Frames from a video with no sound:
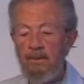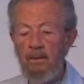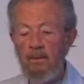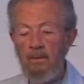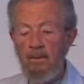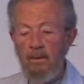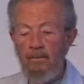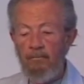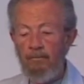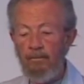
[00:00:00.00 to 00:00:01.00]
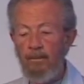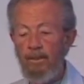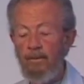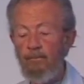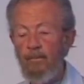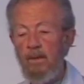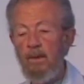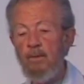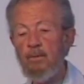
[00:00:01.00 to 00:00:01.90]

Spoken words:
So you